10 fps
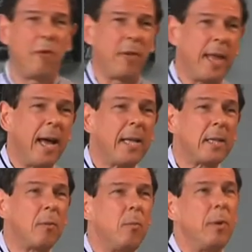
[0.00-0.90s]
for
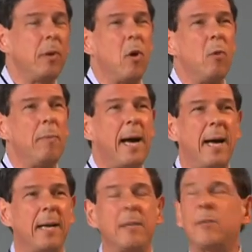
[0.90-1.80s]
that, we go
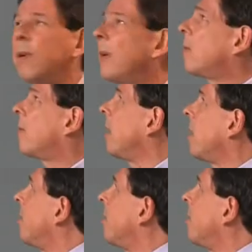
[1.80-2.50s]
back and try to think